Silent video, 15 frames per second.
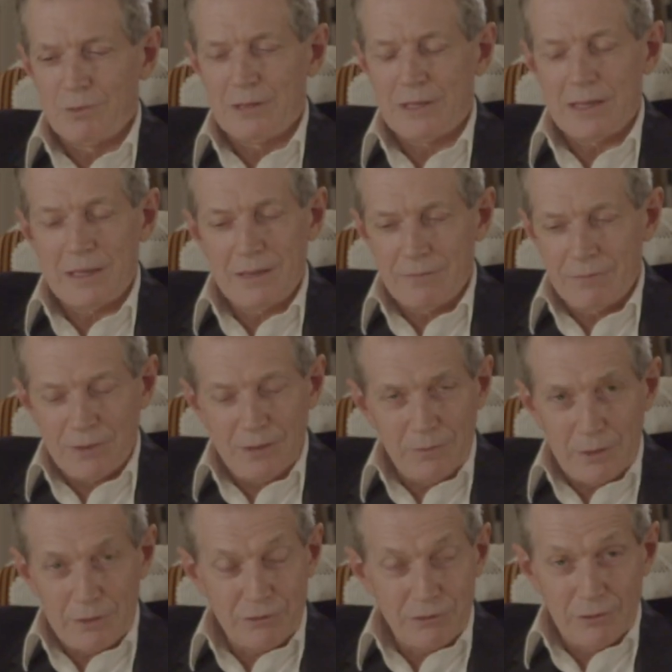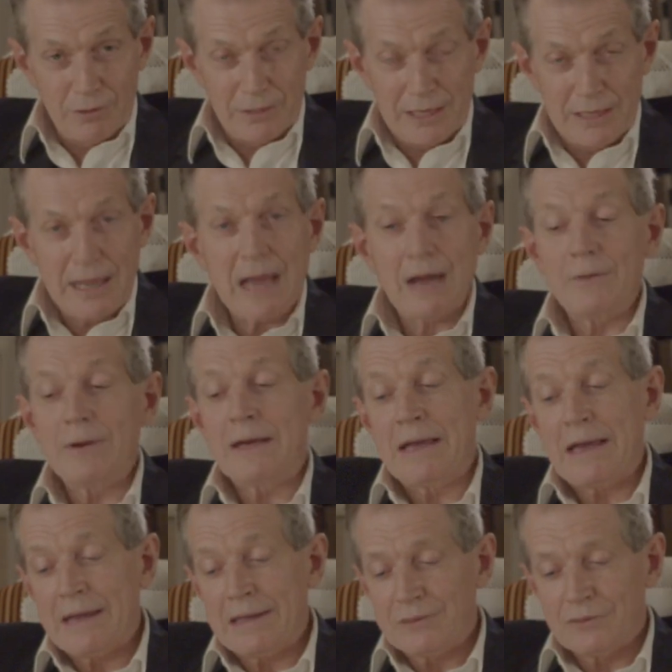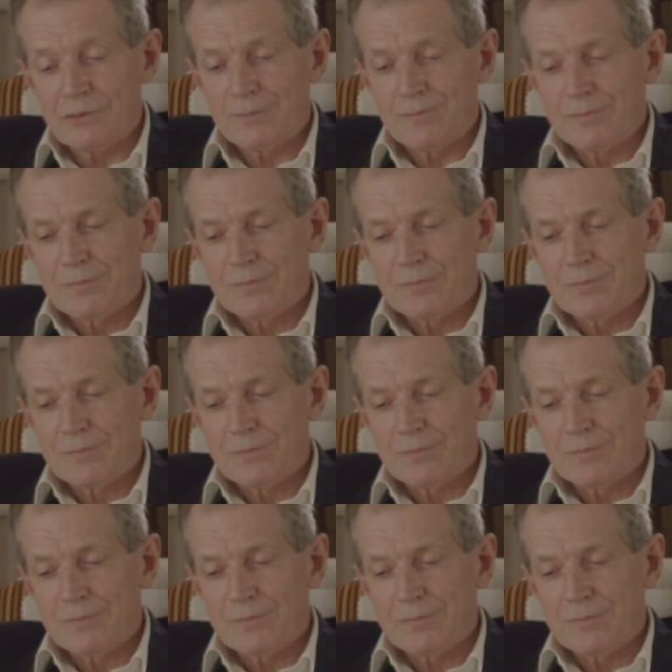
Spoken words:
leave the original in our hands.